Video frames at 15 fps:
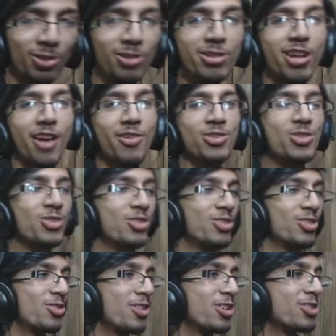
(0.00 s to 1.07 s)
I told you I
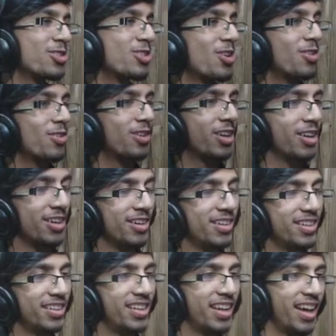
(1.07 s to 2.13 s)
was doing so
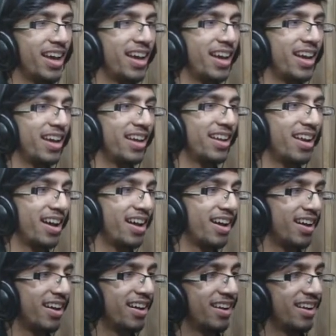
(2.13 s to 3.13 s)
good, and